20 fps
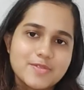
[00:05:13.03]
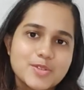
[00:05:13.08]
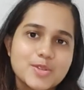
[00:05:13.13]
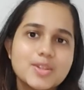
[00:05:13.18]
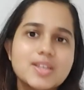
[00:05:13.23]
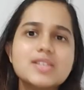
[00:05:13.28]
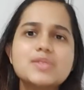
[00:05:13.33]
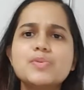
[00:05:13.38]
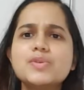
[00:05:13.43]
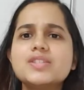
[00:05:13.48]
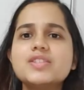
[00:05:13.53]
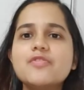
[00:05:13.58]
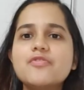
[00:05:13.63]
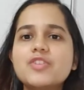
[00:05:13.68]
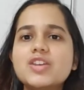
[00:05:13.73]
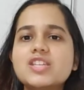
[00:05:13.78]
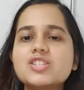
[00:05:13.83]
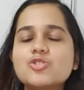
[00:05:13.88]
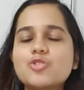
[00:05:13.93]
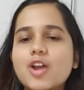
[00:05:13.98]
So this was the
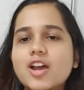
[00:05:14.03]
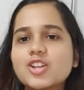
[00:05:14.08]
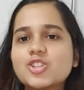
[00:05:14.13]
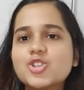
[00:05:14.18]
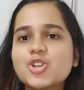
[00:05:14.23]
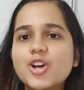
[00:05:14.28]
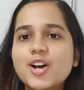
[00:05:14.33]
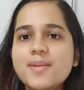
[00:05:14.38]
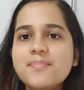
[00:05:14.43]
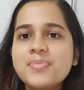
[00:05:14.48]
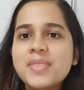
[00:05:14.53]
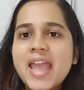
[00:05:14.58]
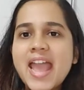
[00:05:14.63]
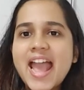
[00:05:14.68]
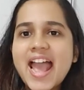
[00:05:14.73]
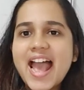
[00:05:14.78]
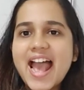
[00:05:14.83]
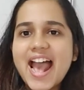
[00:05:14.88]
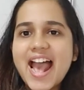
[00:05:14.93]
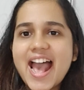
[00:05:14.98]
fee structure,
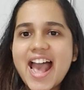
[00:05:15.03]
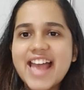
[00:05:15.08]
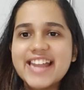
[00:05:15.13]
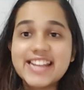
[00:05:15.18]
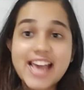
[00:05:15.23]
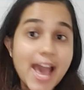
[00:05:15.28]
and